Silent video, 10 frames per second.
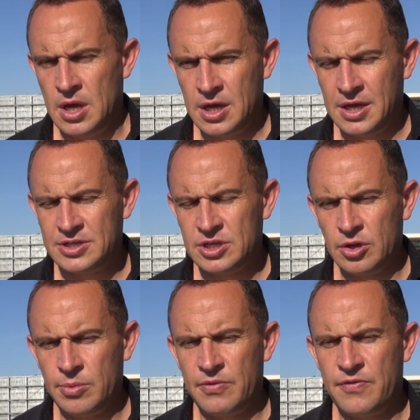It gets a
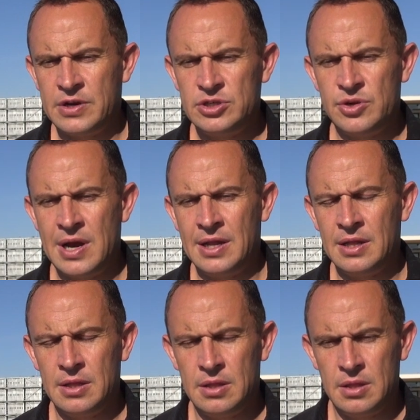little bit frustrating,
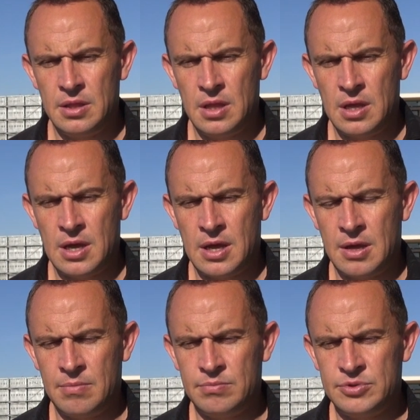
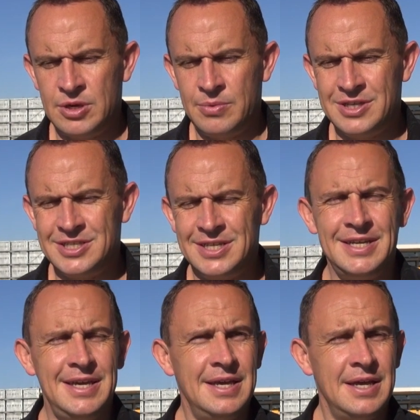some of the
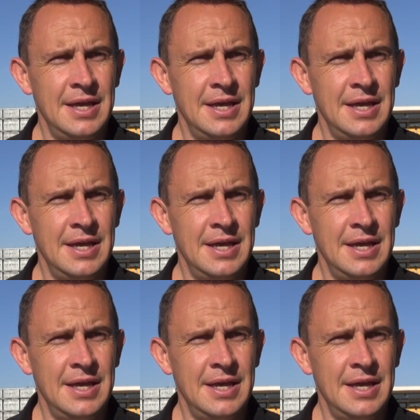city